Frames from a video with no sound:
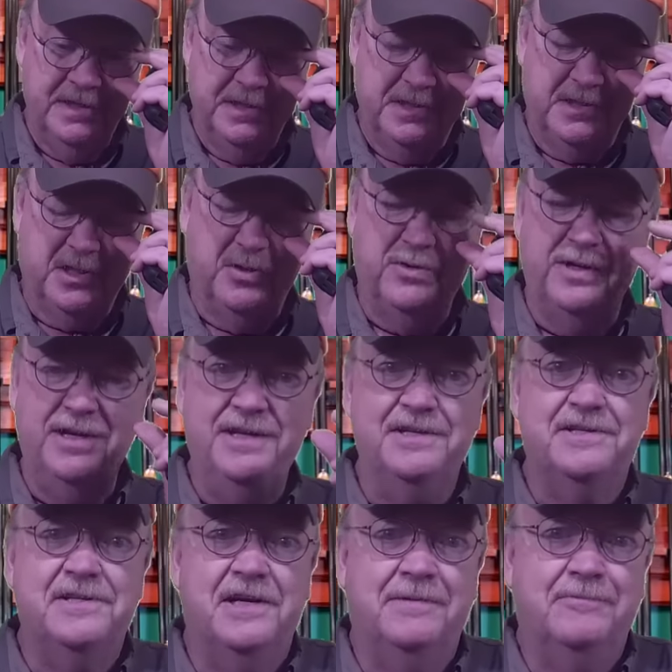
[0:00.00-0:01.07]
So
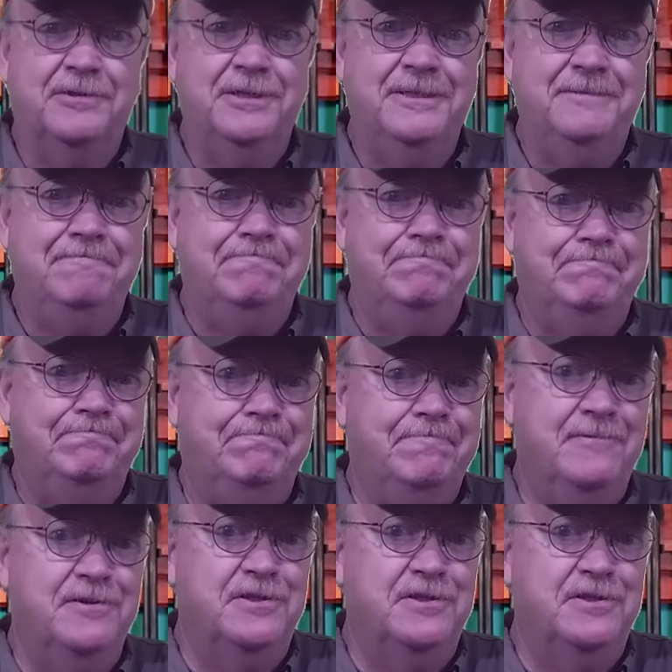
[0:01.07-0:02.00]
in summary, the